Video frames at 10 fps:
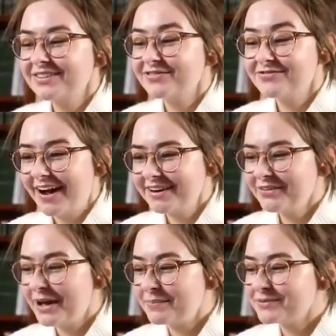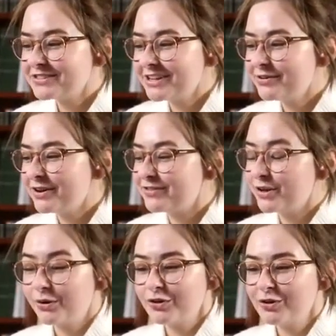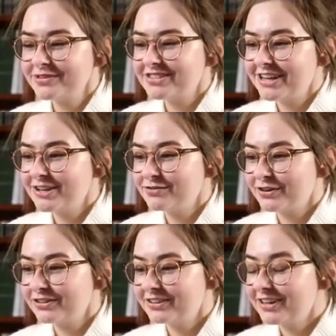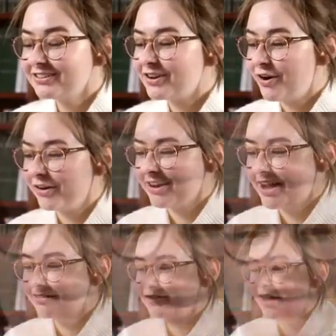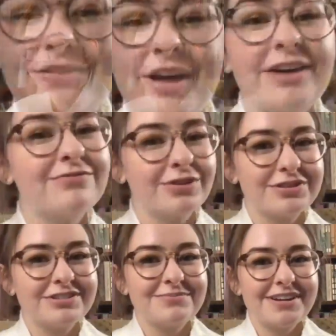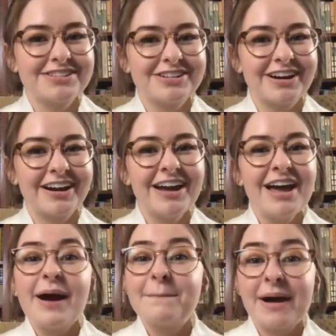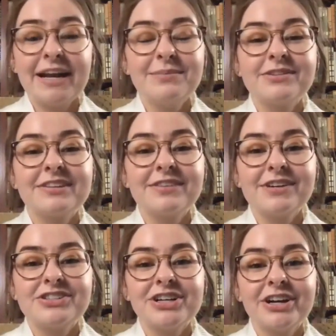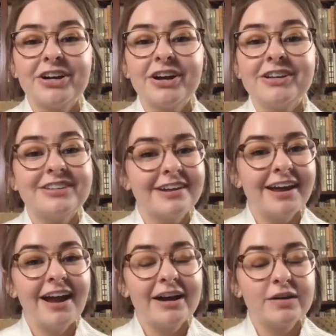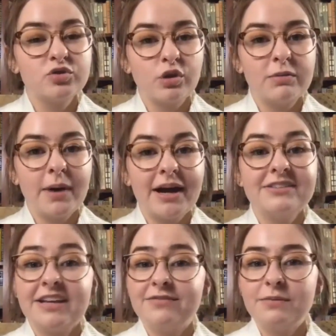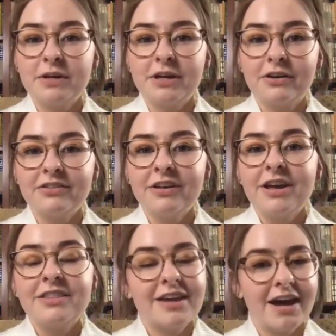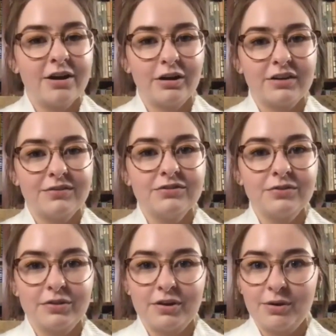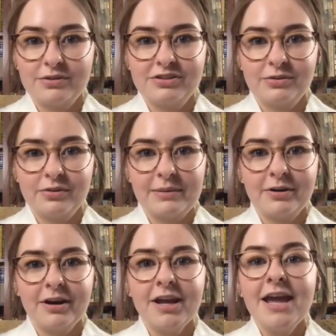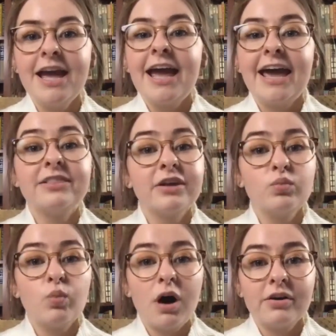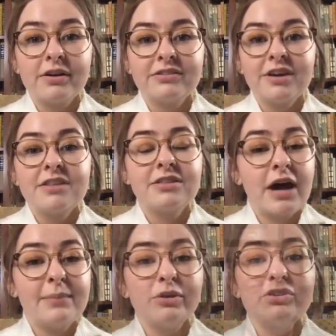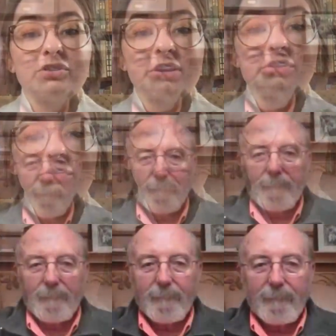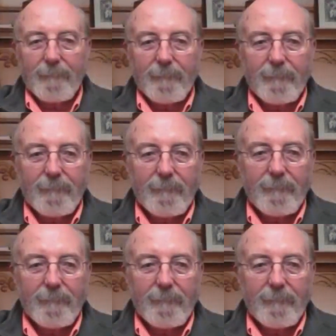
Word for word: to the final episode of the Oklahoma State University's Archives Live for the semester. My name is Olivia Turner, and today I am joined by David Peters, the head archivist for the OSU Library, and Lynn Wallace, the library director for OSU Tulsa.